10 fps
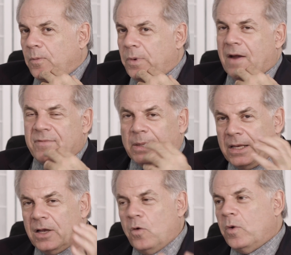have the
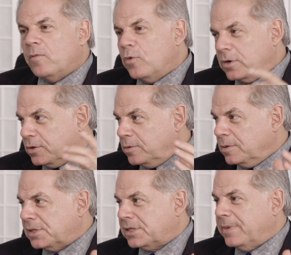lingo, we have more
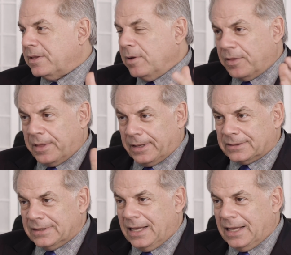tools about the whole thing.